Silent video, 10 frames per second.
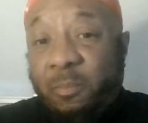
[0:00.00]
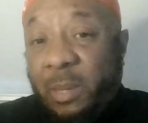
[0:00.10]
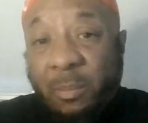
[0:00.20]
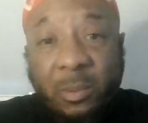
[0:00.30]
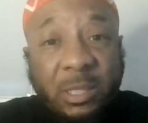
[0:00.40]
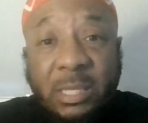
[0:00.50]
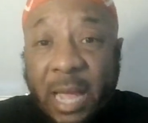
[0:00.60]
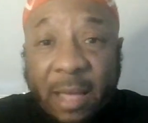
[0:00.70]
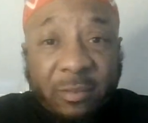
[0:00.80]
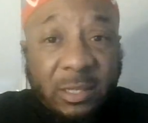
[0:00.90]
People just
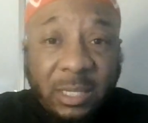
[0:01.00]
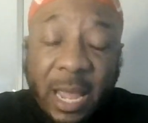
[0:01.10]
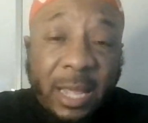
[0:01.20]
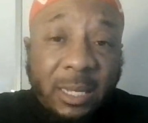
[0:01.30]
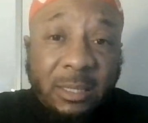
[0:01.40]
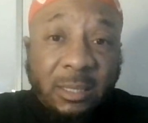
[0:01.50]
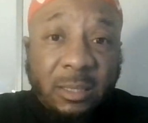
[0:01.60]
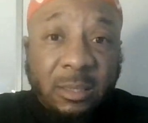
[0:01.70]
having sex.